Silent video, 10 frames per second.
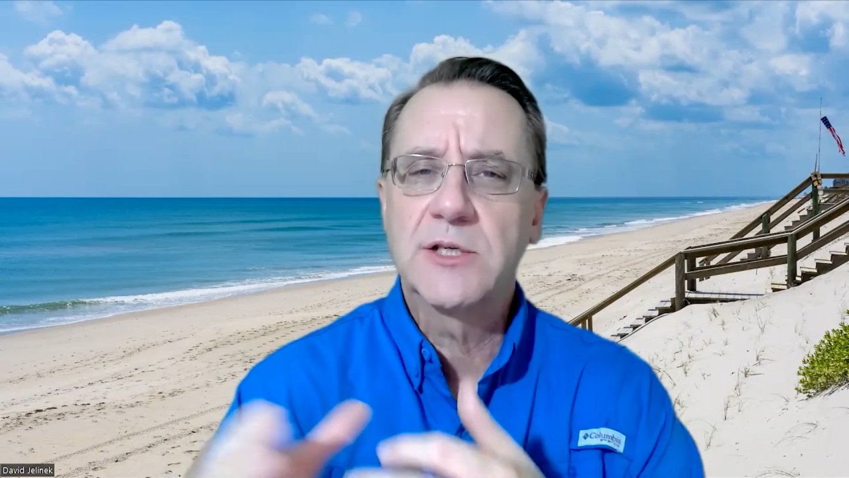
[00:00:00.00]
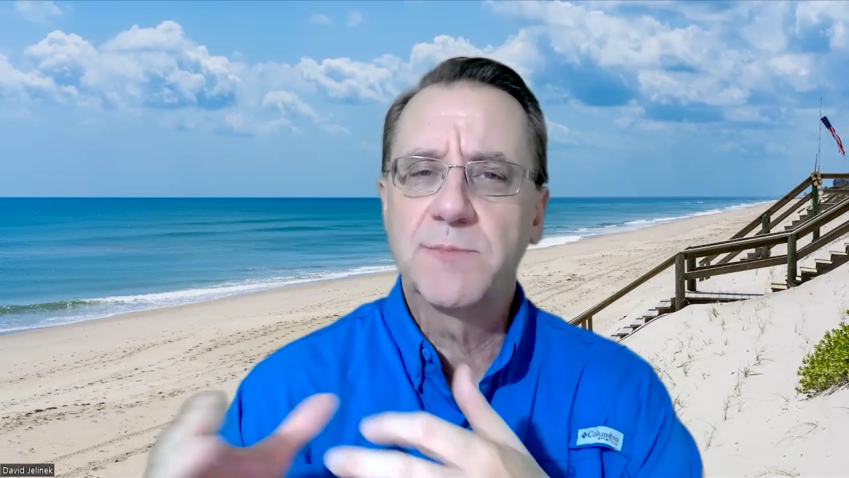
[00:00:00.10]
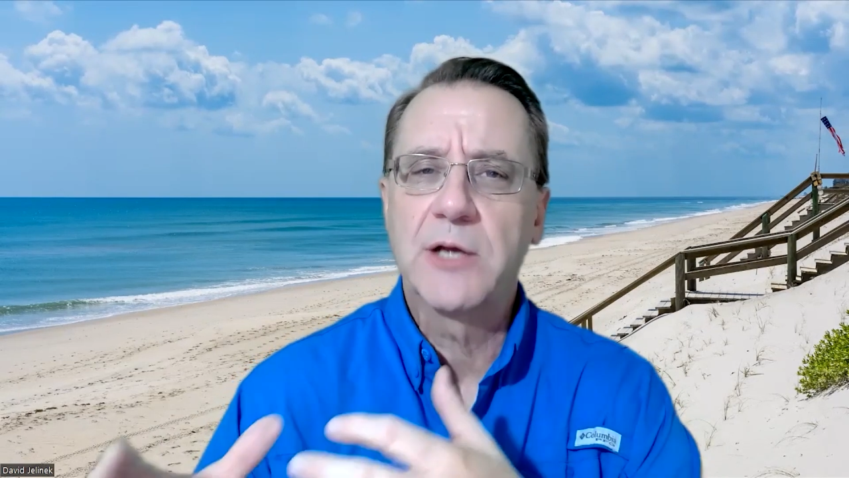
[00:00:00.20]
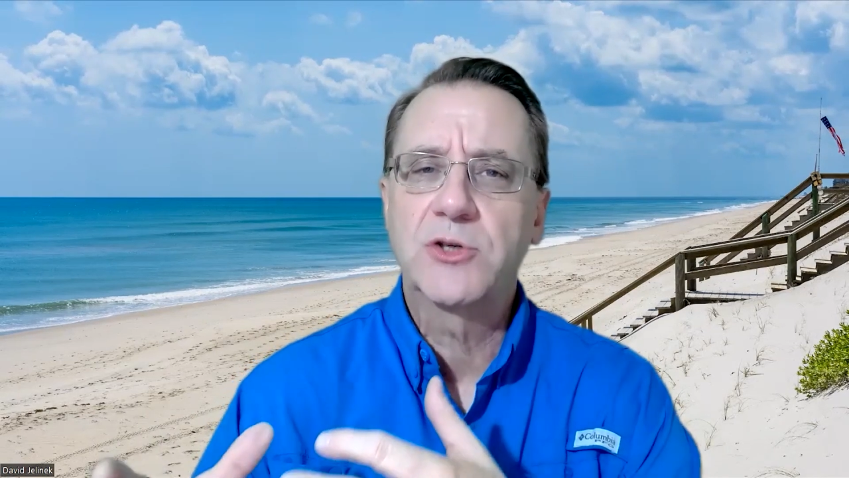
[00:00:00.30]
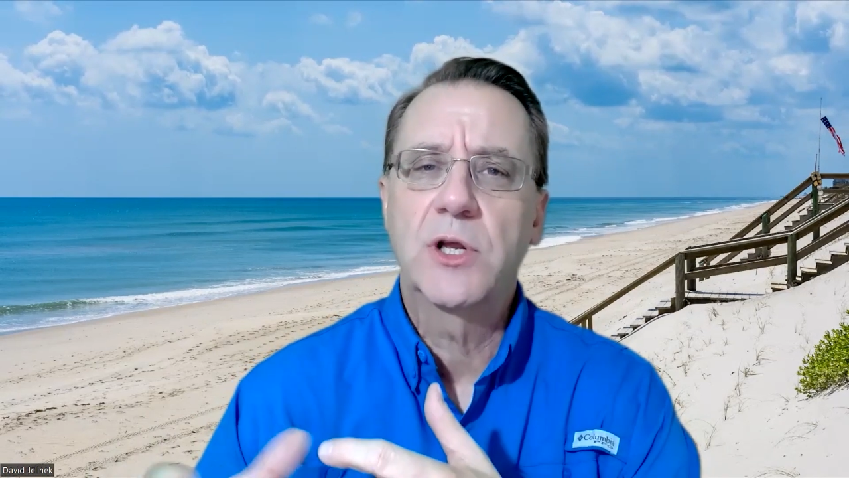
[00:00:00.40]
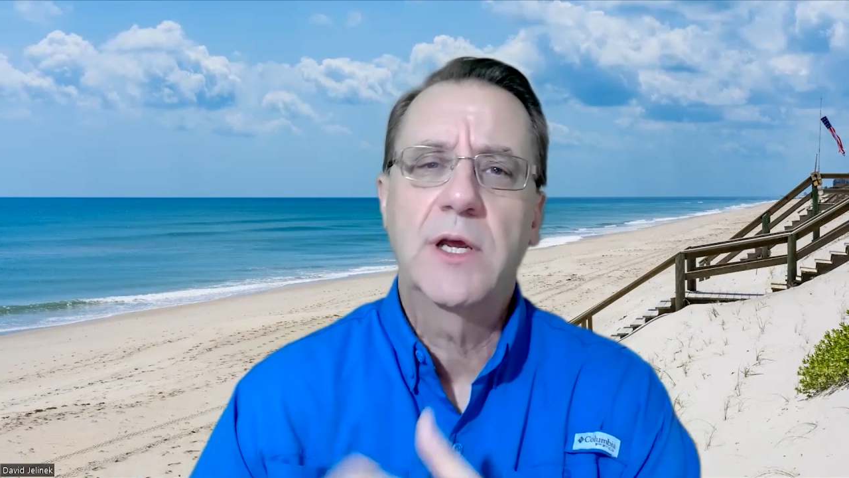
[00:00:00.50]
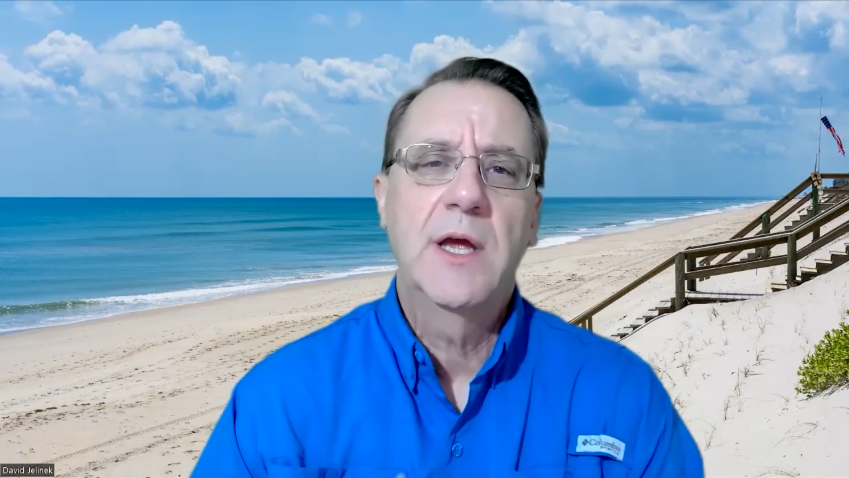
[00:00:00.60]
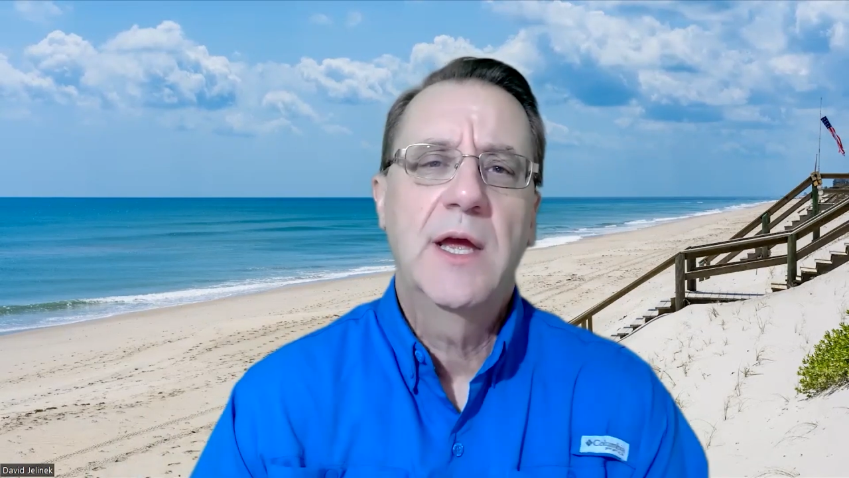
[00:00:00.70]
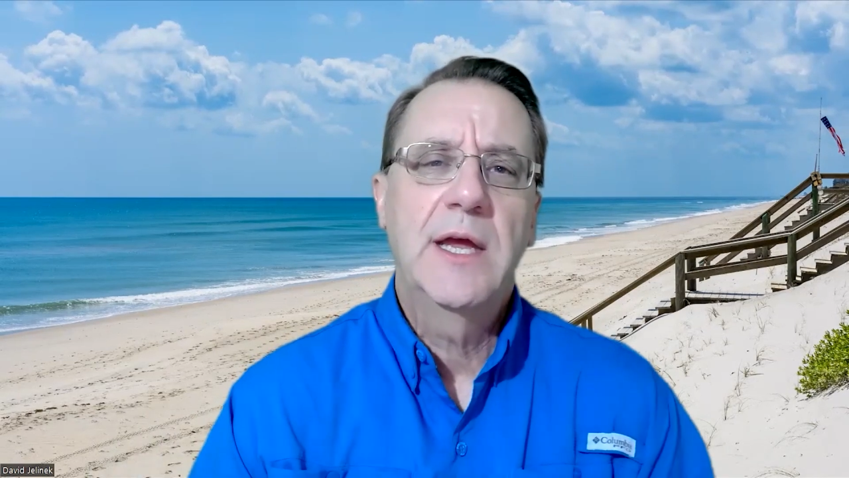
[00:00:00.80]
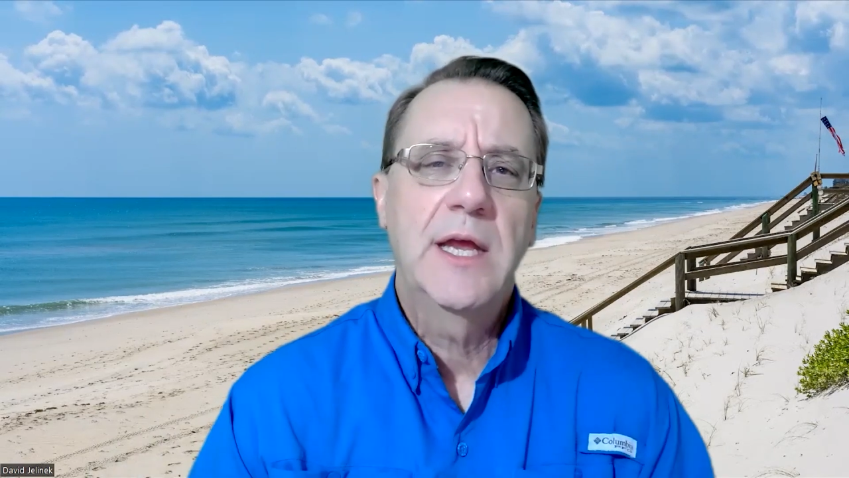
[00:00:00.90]

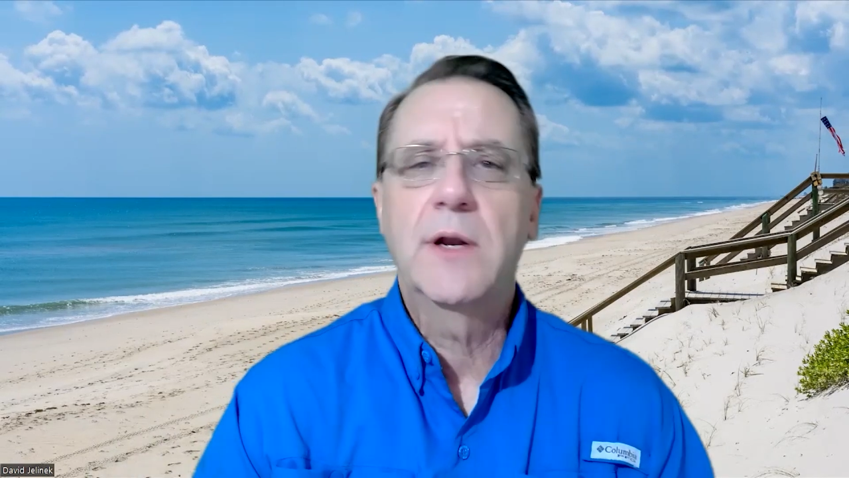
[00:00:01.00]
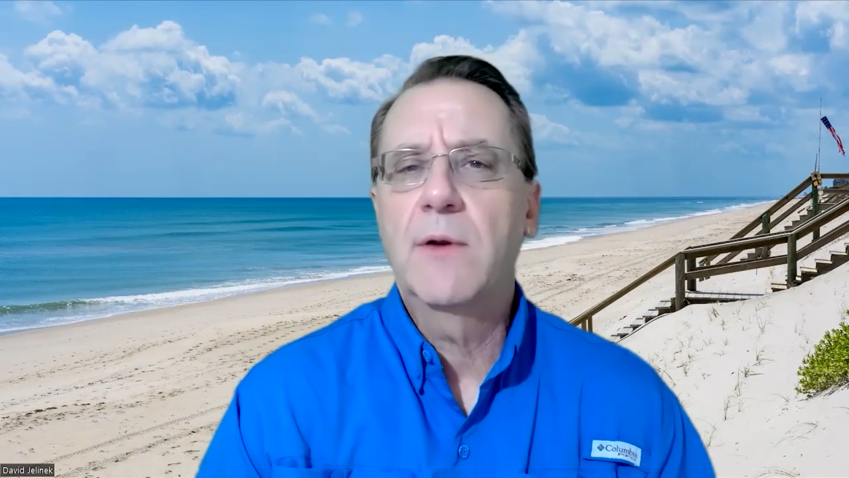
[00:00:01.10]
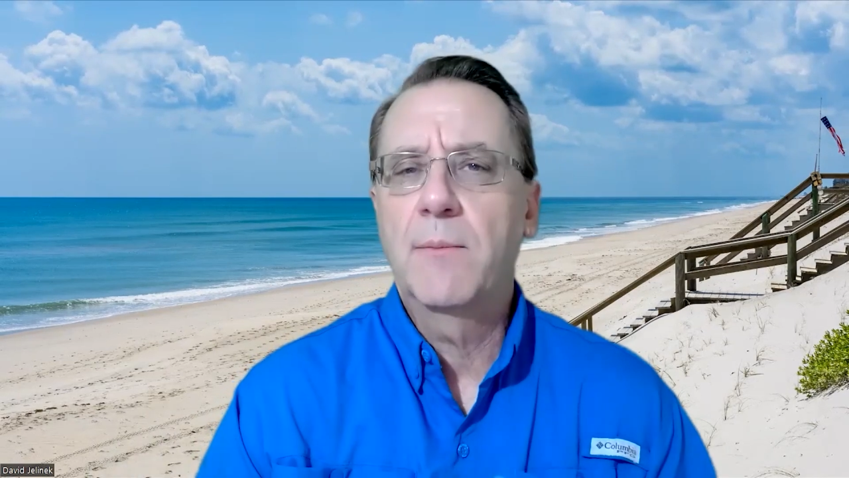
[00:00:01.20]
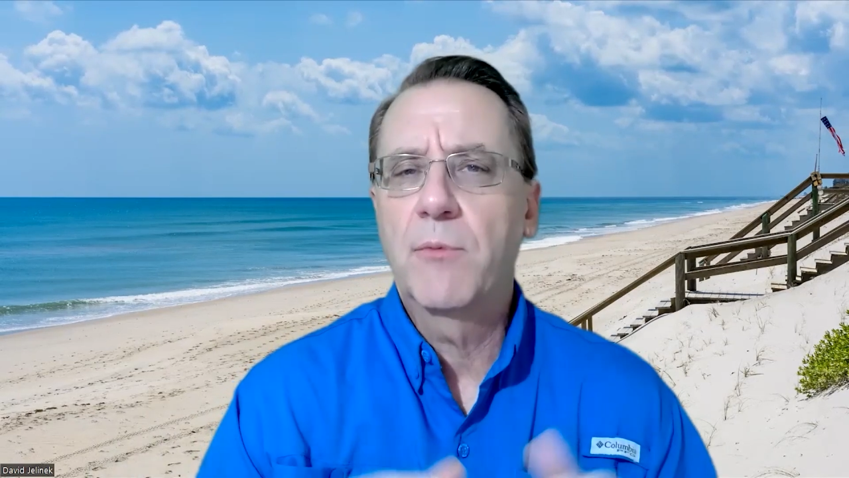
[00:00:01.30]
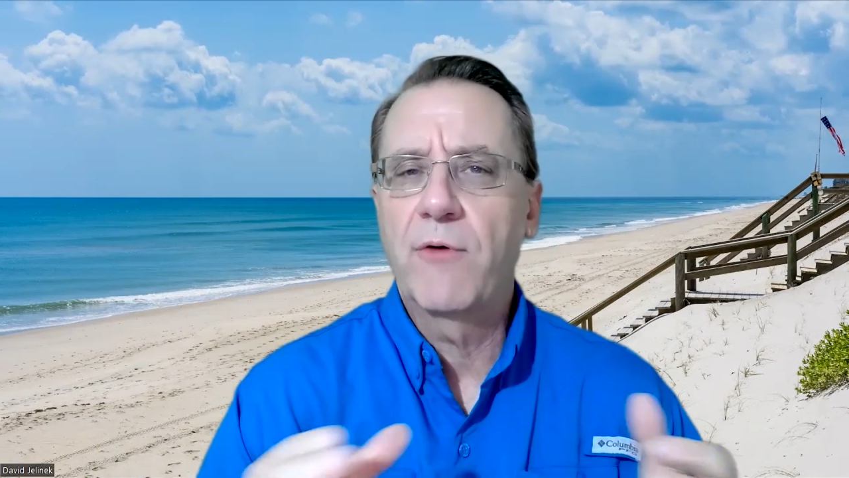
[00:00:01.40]
especially here in